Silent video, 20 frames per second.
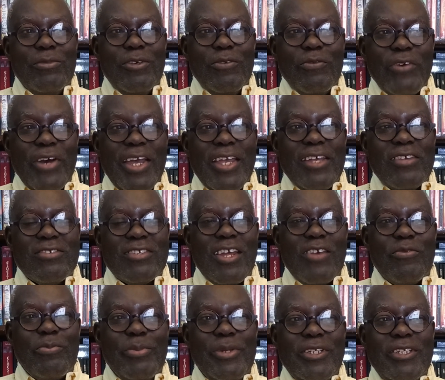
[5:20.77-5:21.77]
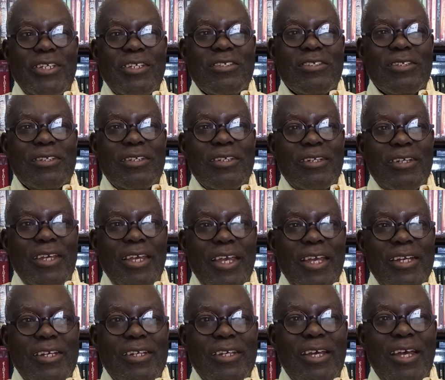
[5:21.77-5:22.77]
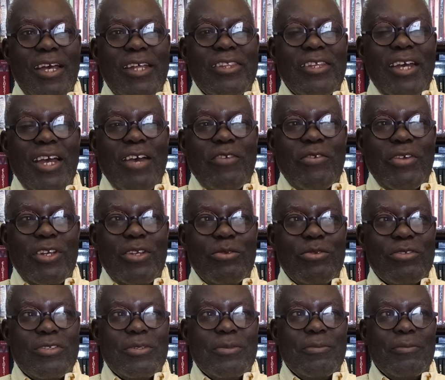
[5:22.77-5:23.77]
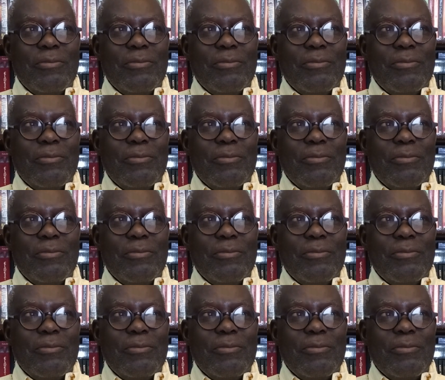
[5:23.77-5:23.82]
via staff meetings and other avenues.